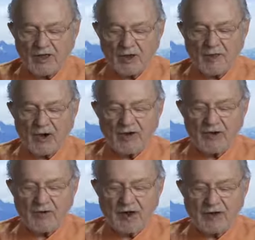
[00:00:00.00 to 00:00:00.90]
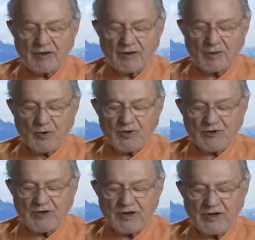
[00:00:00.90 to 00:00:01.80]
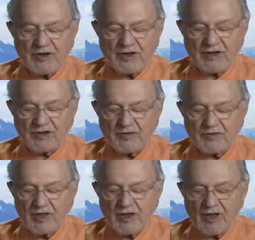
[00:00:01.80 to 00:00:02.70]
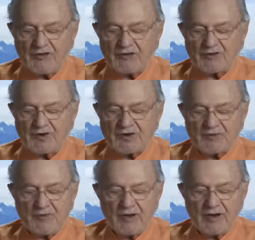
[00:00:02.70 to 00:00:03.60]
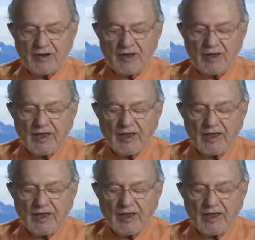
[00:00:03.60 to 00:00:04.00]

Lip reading: the body erect, the bowstring indicative of a straight spine,